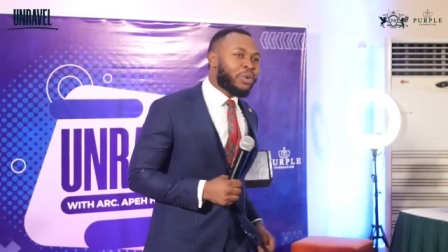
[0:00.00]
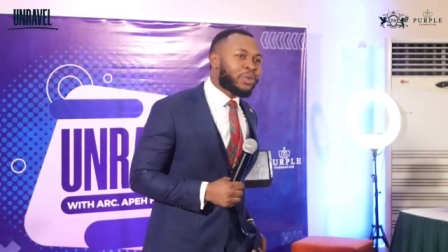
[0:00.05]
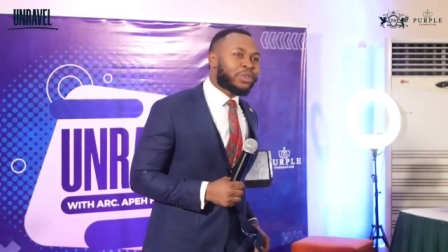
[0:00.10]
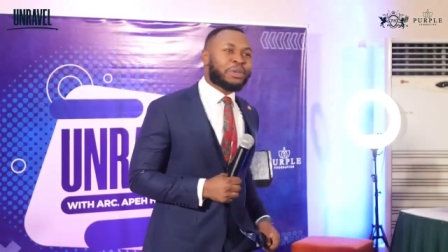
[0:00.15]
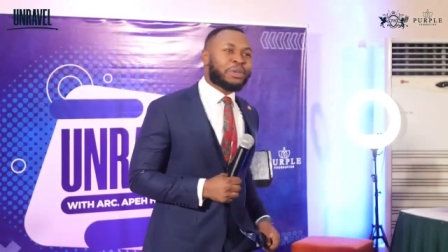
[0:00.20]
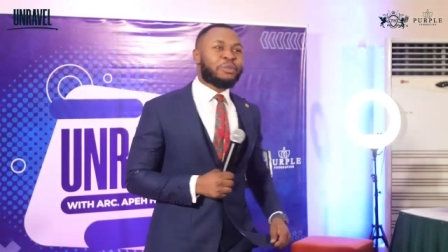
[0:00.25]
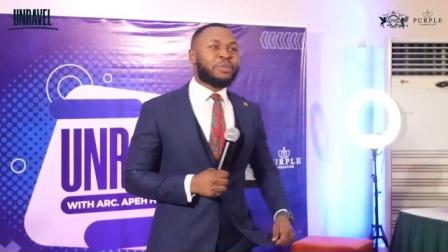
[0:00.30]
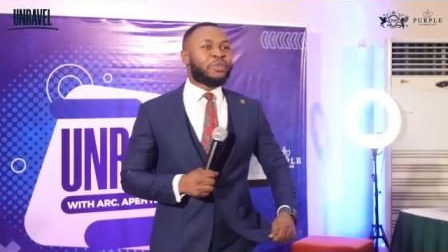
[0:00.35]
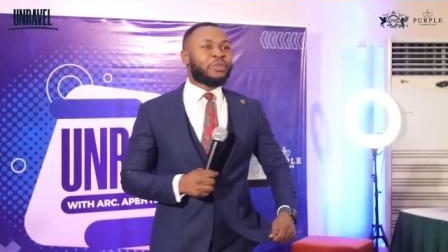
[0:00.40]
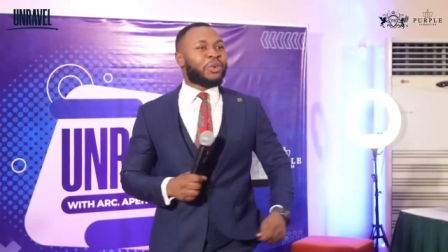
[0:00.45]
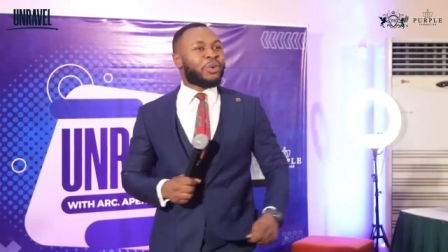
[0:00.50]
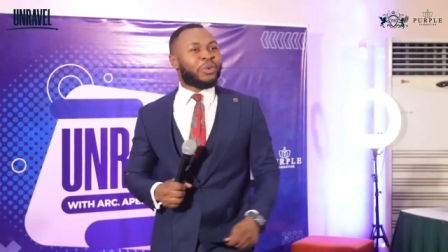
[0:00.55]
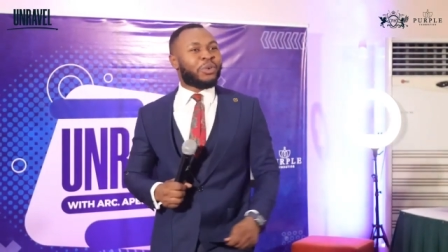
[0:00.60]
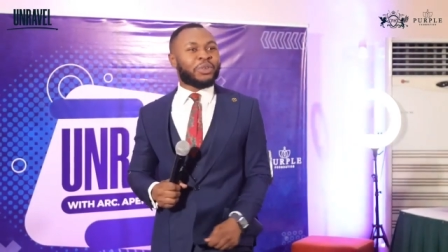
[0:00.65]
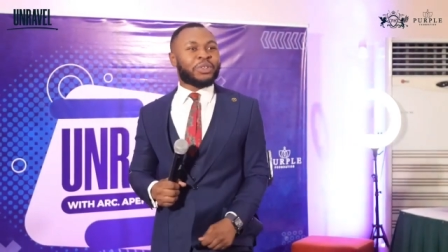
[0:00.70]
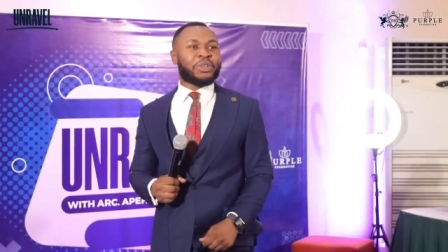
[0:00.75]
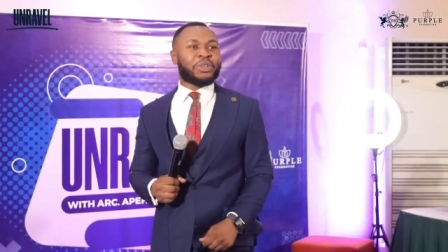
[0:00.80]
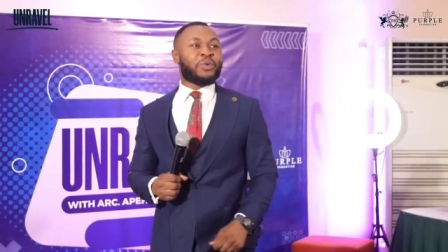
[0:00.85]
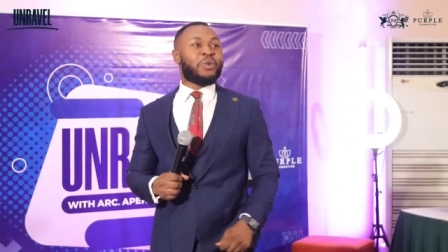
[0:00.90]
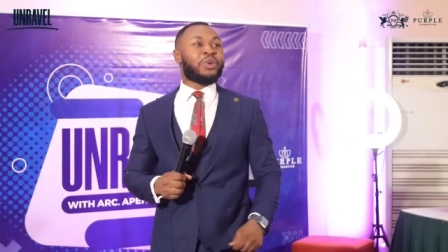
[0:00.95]
coat, remove your
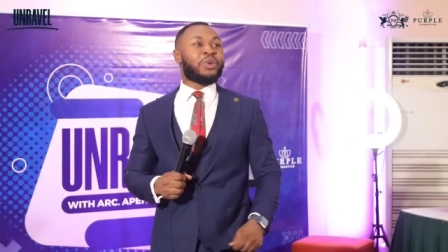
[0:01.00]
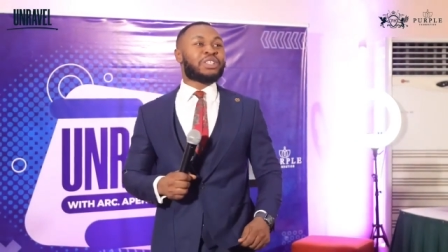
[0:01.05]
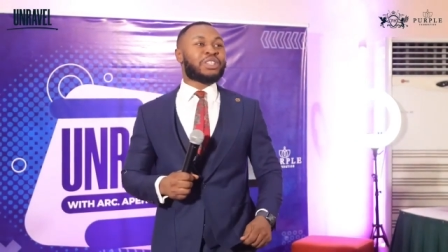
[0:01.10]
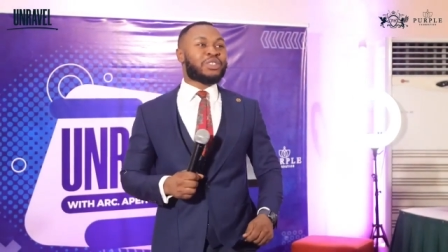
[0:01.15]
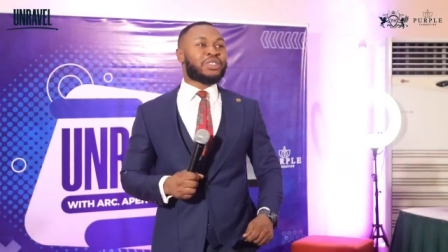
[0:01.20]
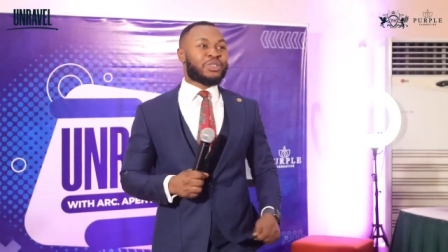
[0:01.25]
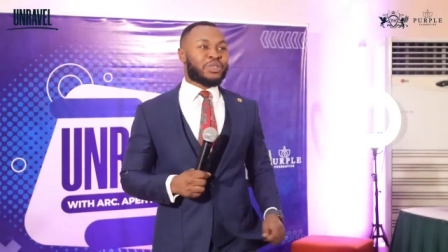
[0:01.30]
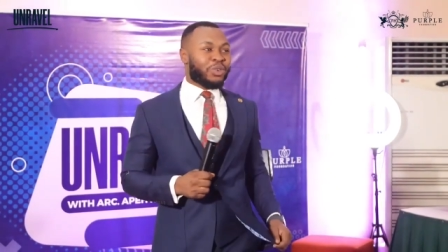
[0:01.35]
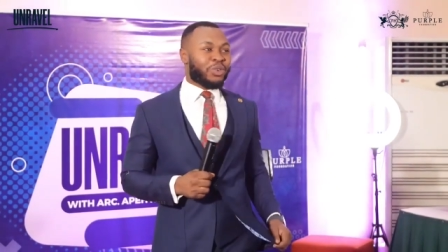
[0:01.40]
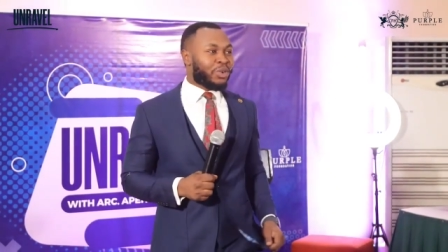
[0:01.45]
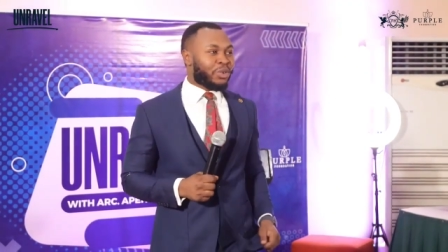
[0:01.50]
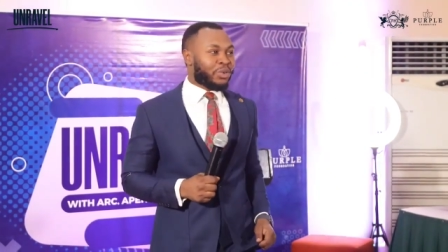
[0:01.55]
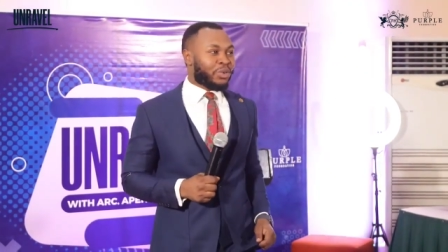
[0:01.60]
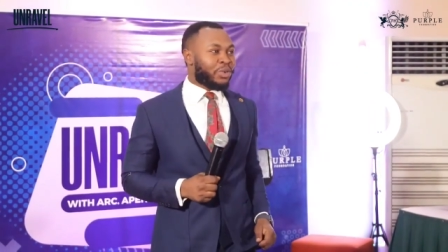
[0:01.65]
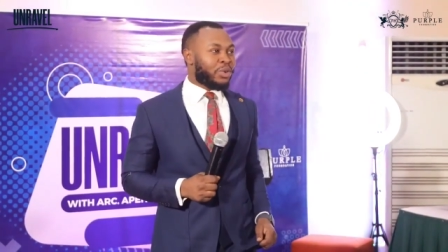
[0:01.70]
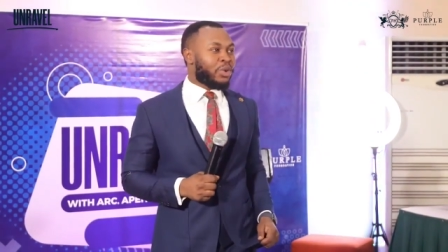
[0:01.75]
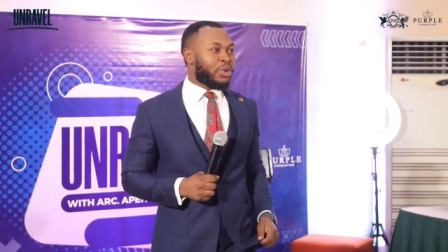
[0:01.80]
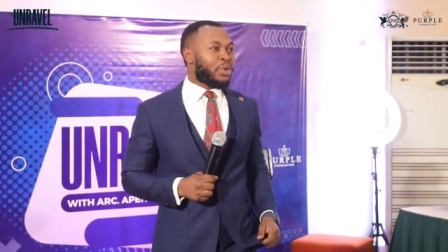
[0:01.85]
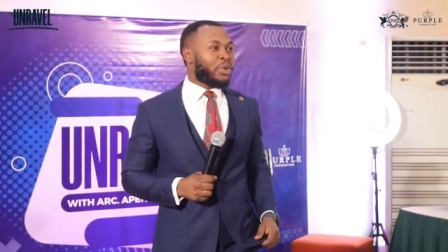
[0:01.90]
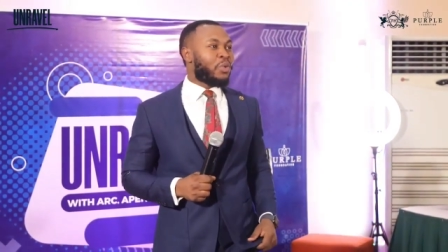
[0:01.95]
coat. It was a
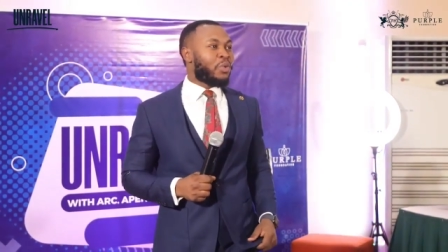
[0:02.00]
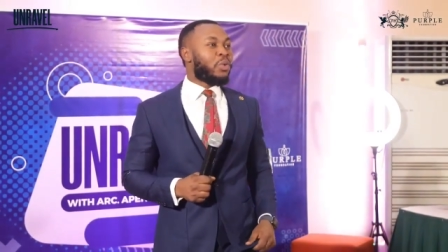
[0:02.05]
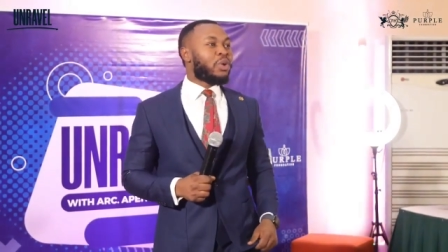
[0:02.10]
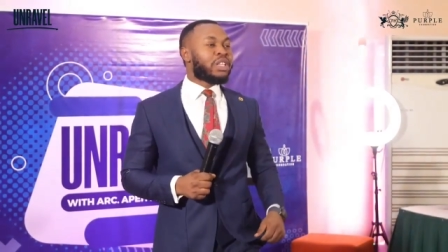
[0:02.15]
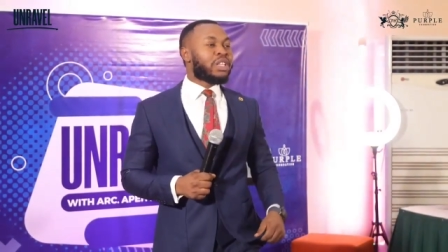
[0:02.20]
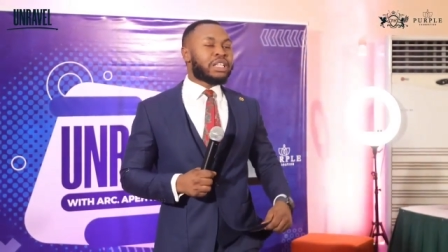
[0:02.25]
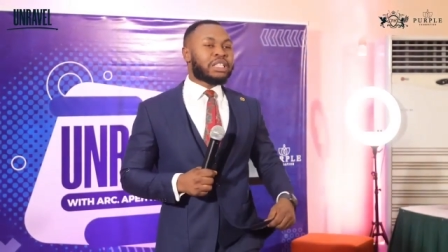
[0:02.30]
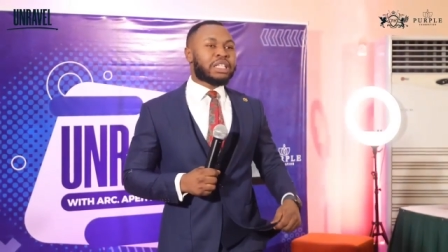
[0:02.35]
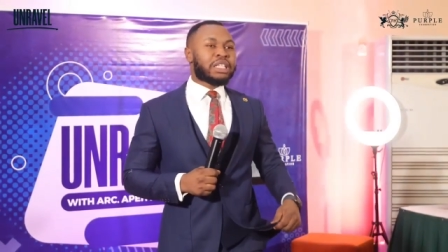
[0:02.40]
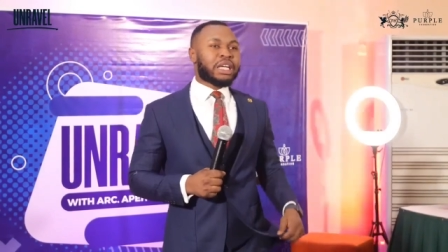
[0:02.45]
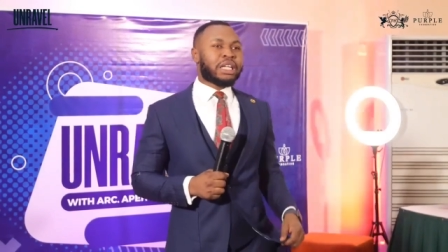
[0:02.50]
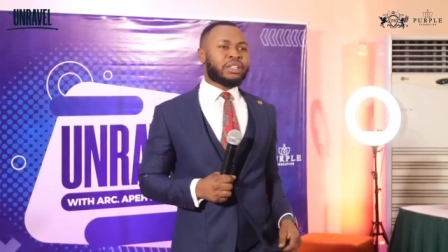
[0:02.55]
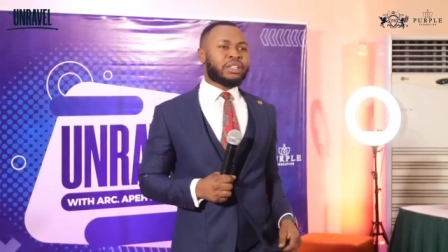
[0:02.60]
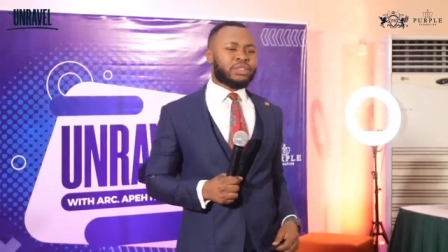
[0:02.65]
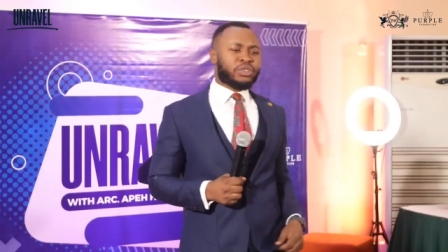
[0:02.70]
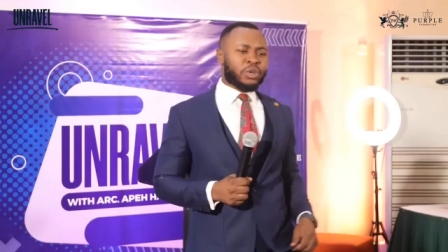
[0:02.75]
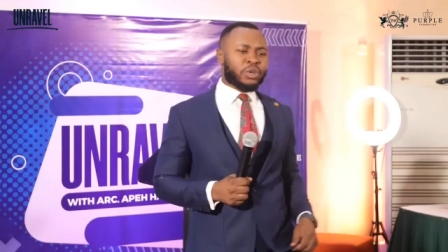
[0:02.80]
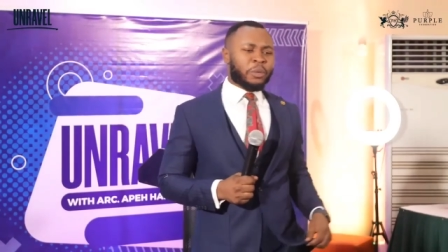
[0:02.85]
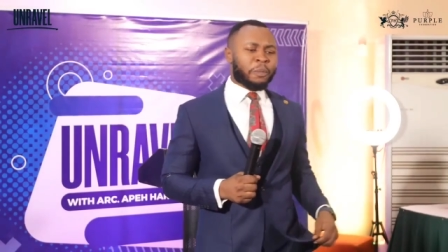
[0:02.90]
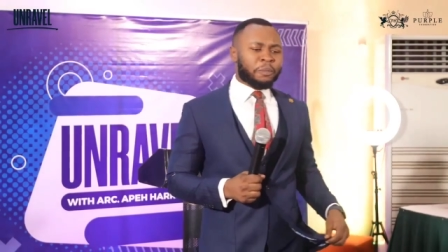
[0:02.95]
struggle. We wanted to get a
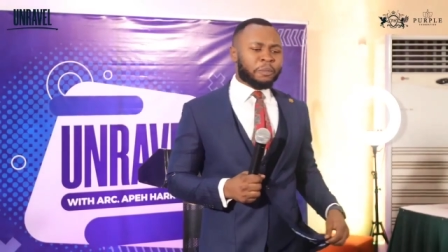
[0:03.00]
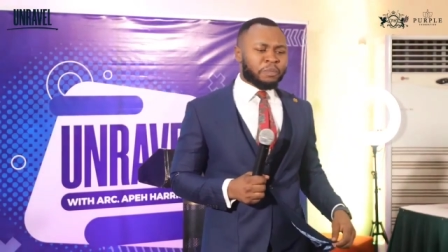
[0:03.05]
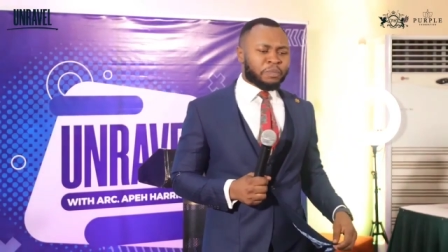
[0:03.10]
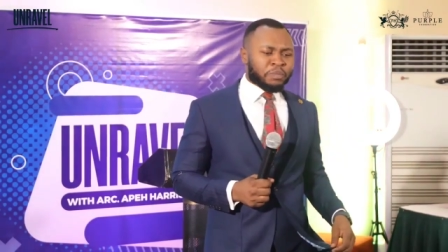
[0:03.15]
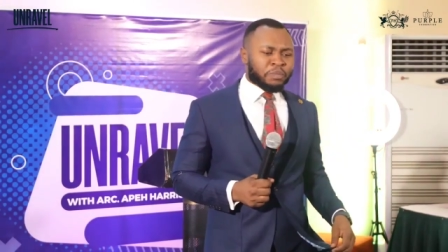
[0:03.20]
job.